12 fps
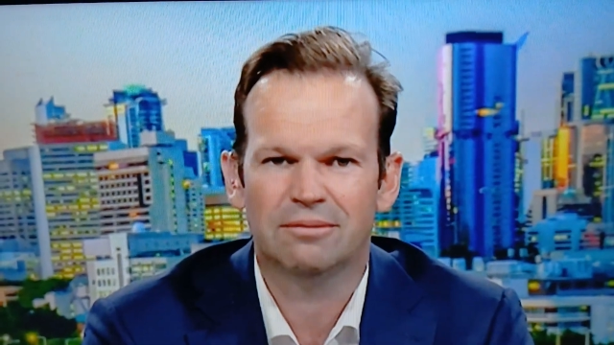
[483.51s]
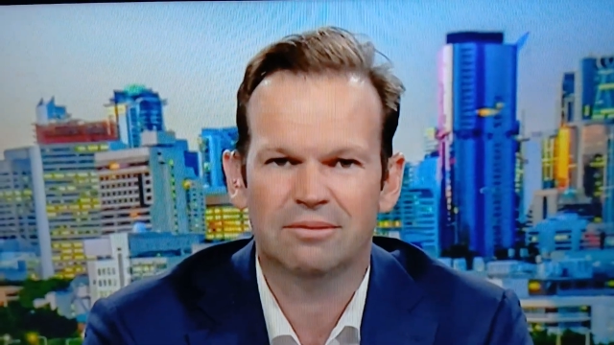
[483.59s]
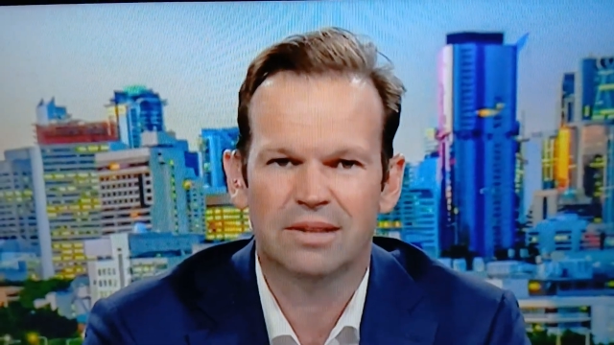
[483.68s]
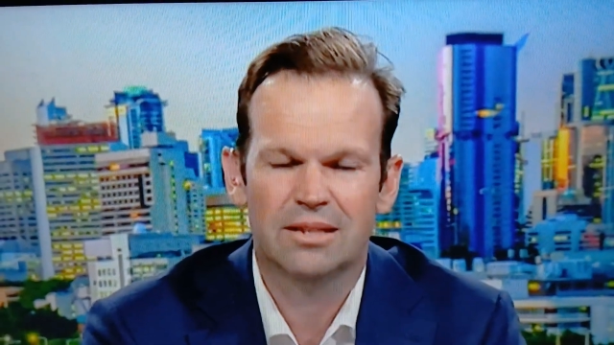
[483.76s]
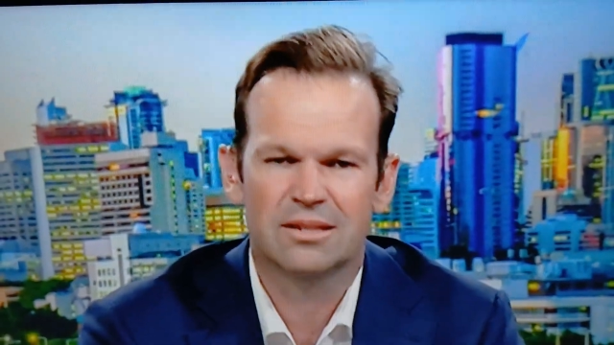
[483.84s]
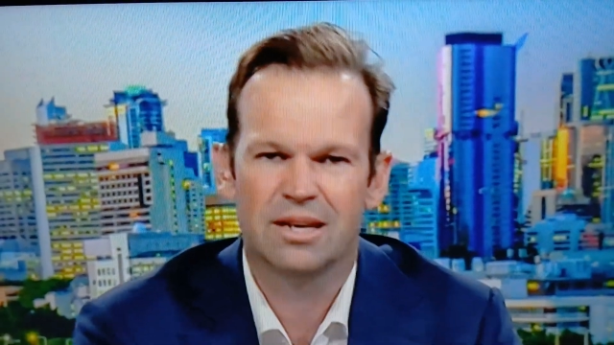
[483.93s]

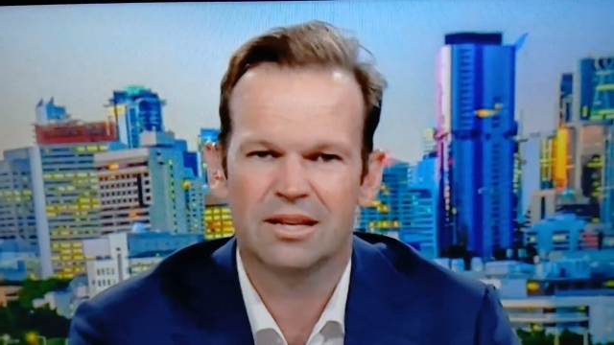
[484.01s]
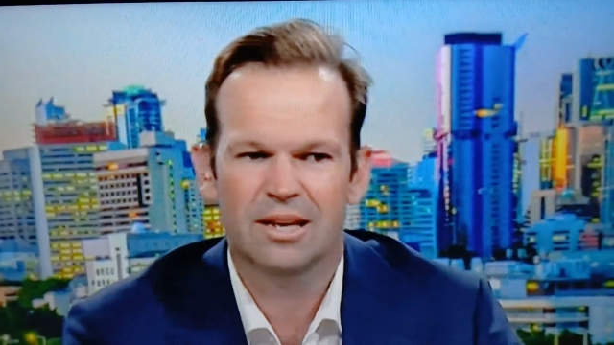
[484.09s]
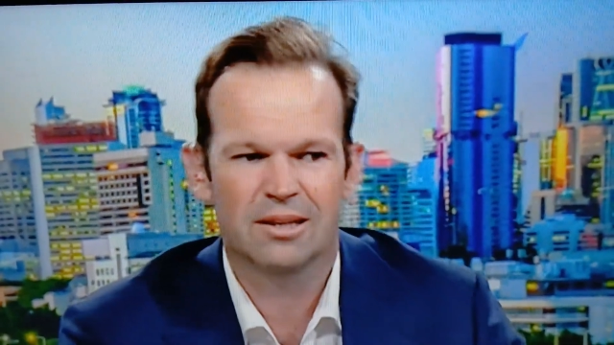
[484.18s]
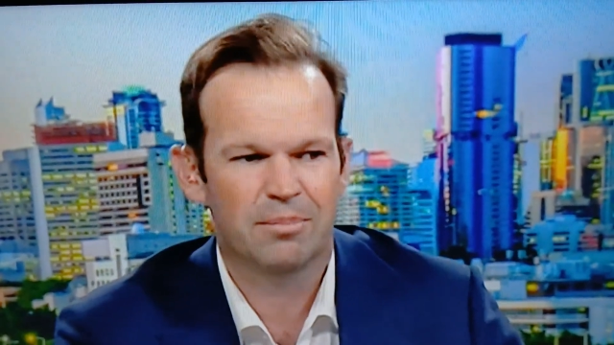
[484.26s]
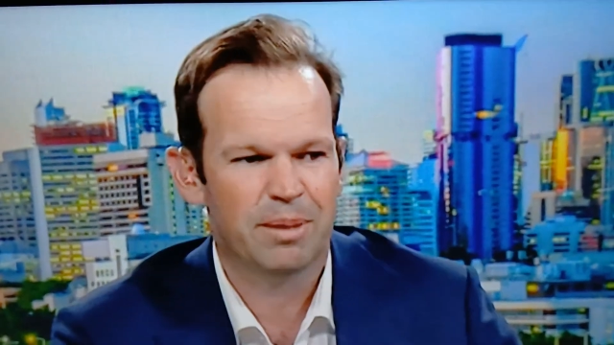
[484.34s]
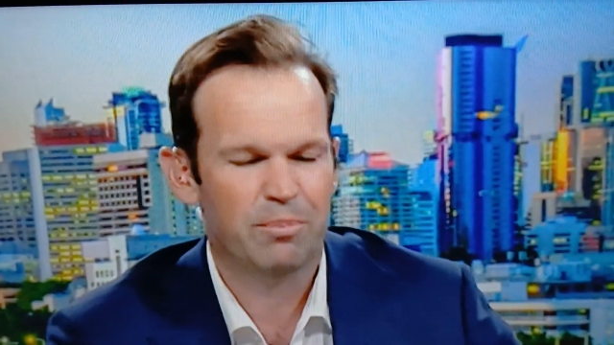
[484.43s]
they see
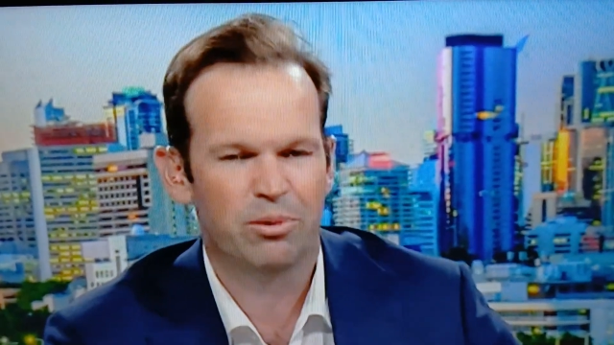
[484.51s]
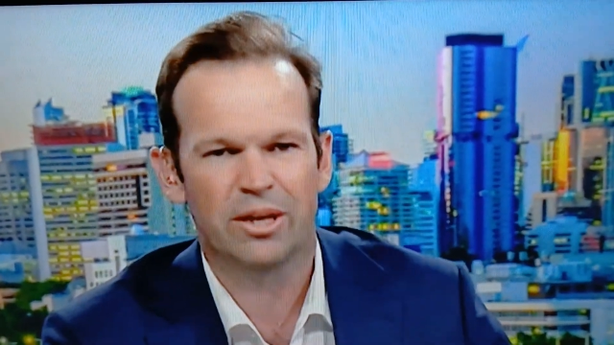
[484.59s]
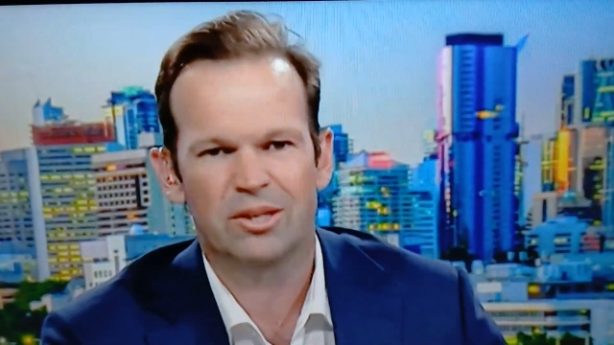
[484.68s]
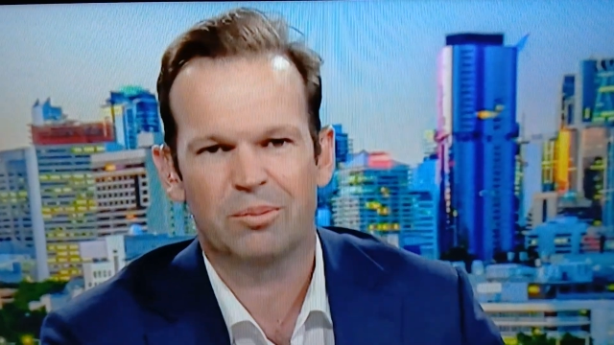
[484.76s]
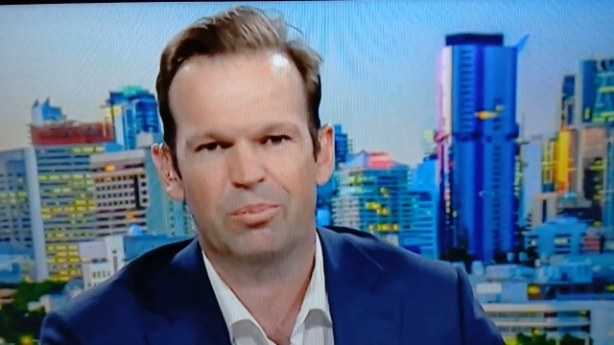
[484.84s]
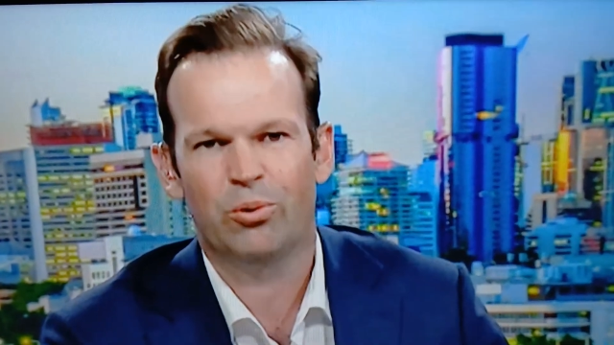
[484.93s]
then the people they
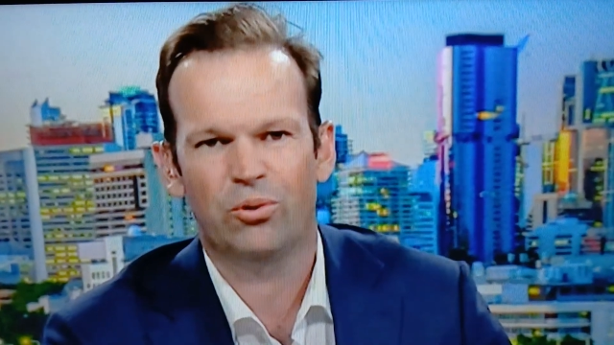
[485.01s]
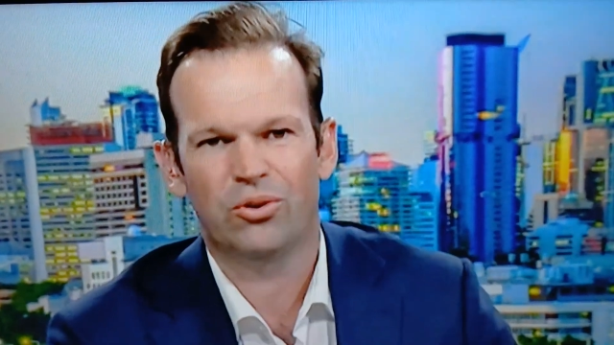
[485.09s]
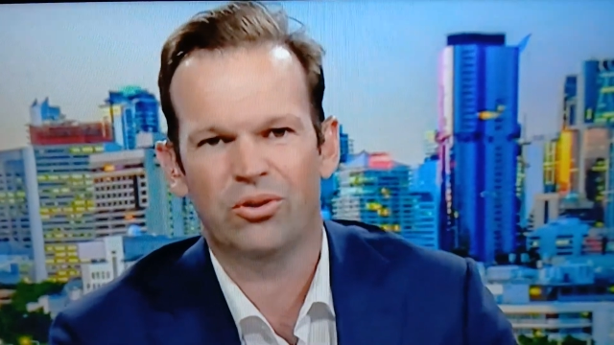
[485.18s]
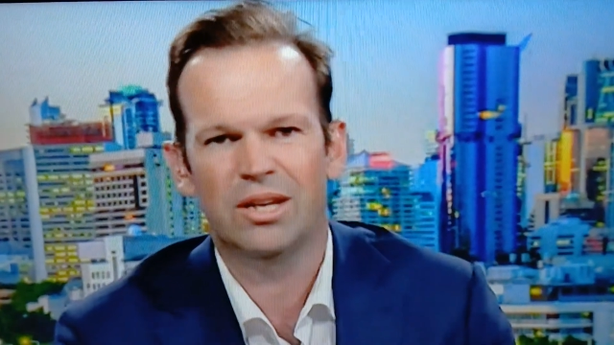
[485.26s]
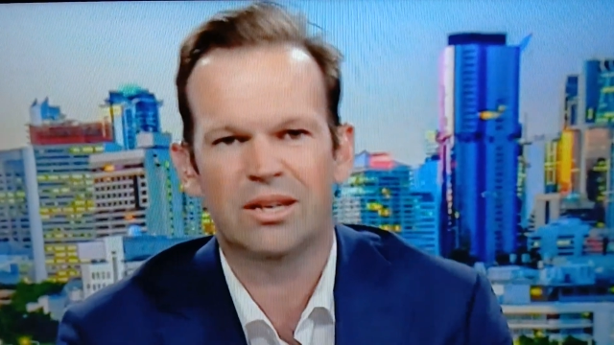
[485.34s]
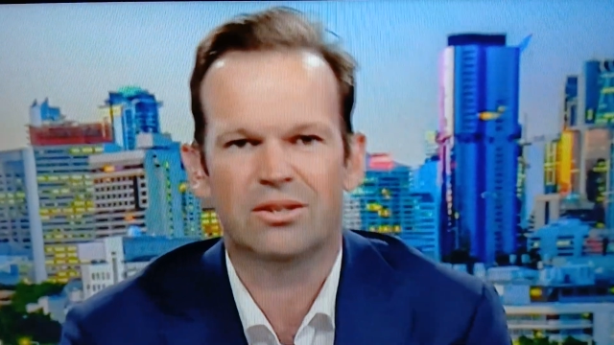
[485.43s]
support do
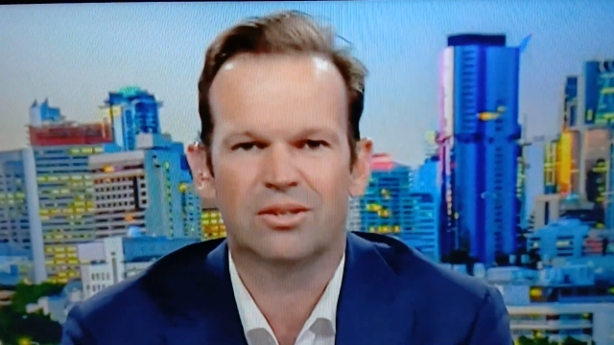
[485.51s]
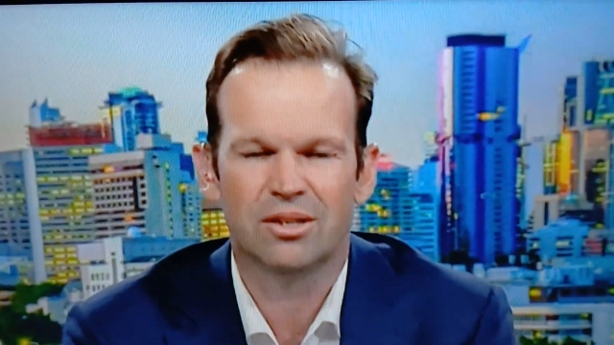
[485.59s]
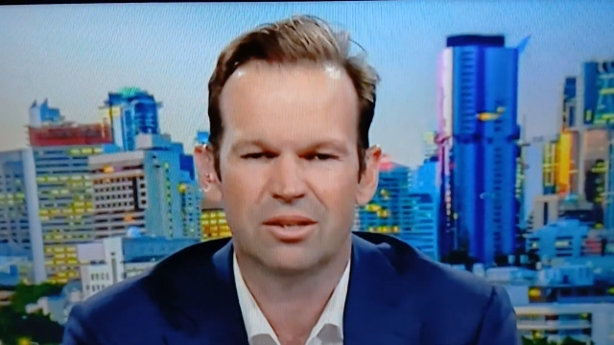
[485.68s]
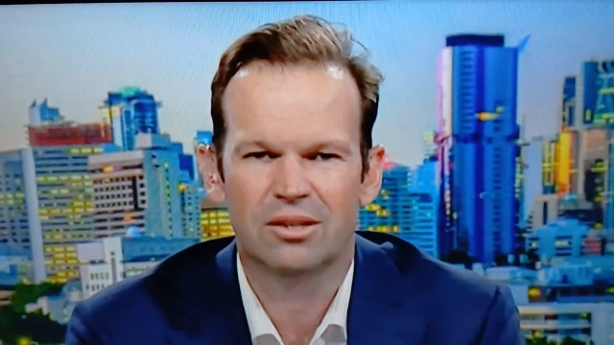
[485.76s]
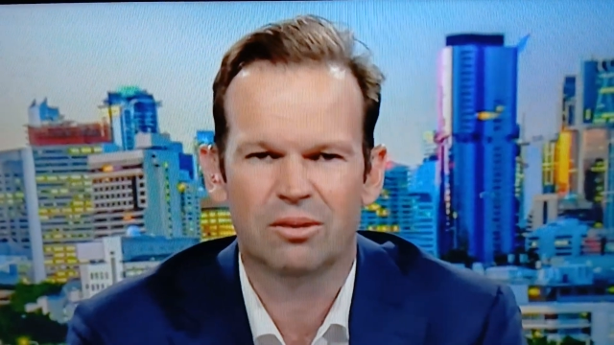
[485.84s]
this, and it's like,